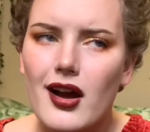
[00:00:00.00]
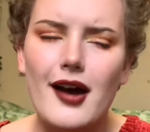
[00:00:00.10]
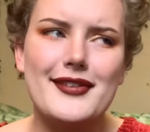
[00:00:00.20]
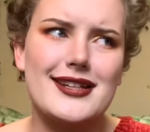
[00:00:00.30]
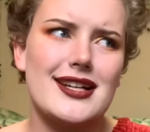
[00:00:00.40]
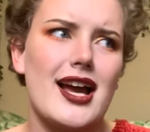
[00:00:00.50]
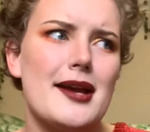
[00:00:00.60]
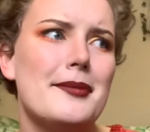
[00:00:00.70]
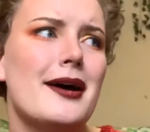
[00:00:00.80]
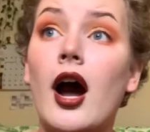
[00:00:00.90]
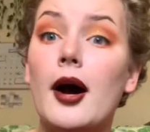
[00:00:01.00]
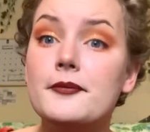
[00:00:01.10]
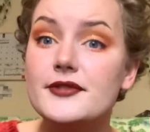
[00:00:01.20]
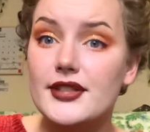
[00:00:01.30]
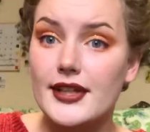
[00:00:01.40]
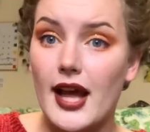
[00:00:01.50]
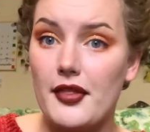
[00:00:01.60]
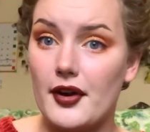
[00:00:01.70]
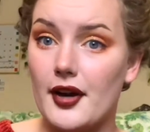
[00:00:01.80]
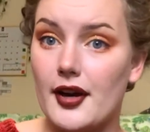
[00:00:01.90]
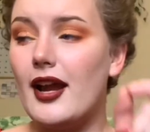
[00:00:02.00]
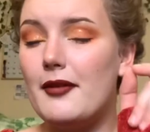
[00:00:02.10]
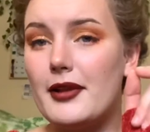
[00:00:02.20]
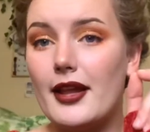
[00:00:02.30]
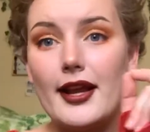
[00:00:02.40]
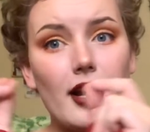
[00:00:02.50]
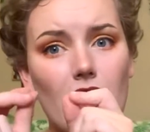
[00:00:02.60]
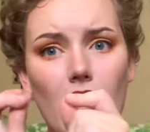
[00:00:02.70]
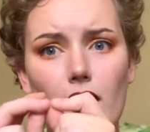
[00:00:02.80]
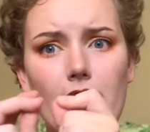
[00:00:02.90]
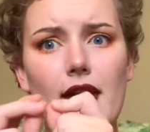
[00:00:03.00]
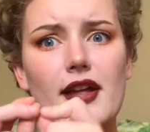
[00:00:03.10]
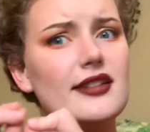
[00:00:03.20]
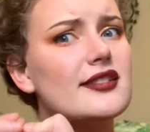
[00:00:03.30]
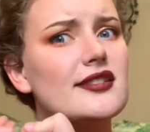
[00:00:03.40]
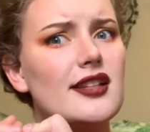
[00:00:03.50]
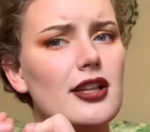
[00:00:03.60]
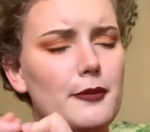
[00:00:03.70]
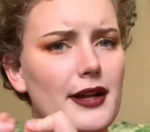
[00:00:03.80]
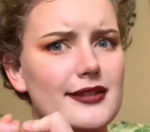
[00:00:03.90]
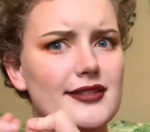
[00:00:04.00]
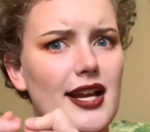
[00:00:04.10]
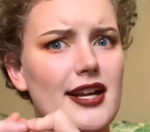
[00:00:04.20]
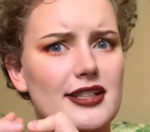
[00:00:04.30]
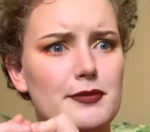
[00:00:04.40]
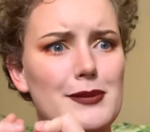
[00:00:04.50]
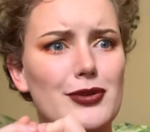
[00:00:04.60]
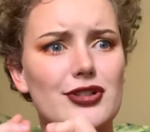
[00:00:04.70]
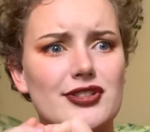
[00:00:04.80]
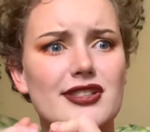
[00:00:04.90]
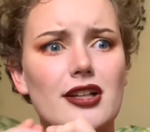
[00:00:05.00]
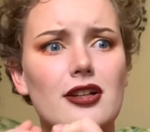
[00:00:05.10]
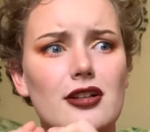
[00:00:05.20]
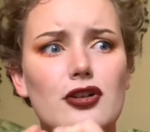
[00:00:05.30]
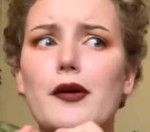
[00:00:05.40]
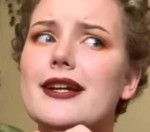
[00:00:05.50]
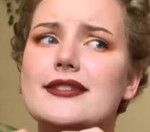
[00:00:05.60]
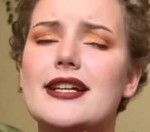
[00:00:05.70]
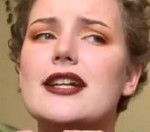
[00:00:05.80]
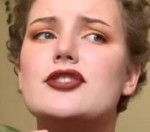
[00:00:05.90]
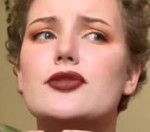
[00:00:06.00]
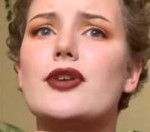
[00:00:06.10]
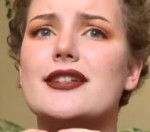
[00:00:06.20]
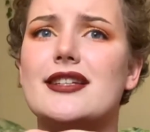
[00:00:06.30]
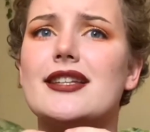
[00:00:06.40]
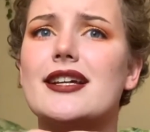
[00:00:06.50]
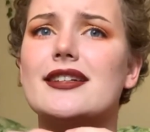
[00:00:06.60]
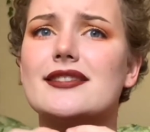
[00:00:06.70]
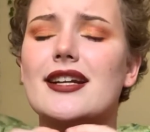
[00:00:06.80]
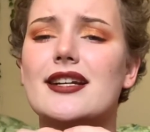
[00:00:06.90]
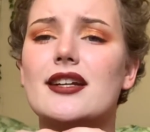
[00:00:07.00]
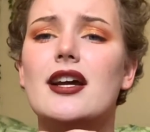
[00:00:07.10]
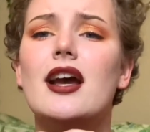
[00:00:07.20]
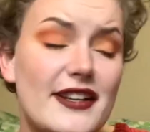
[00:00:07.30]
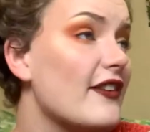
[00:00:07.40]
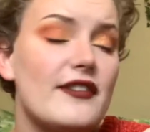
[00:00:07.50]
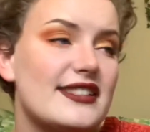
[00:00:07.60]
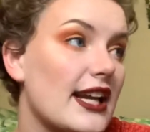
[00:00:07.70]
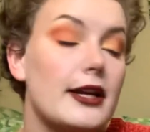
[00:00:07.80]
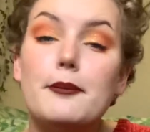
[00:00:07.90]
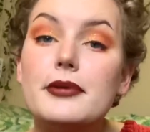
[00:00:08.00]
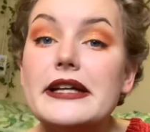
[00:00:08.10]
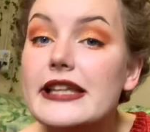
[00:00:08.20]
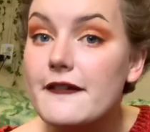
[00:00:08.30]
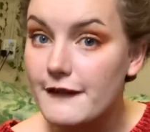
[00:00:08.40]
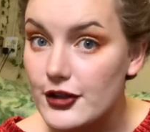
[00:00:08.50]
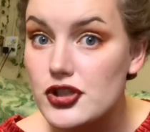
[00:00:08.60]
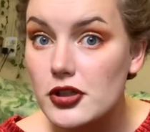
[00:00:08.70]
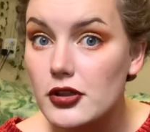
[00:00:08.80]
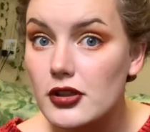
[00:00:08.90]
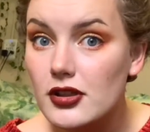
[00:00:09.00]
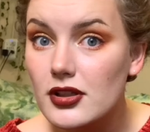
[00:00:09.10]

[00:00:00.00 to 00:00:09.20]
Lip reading: of that time, come together and be like, oh yeah, that still applies today because people are still crazy and do crazy things. And even if it's like completely fictional,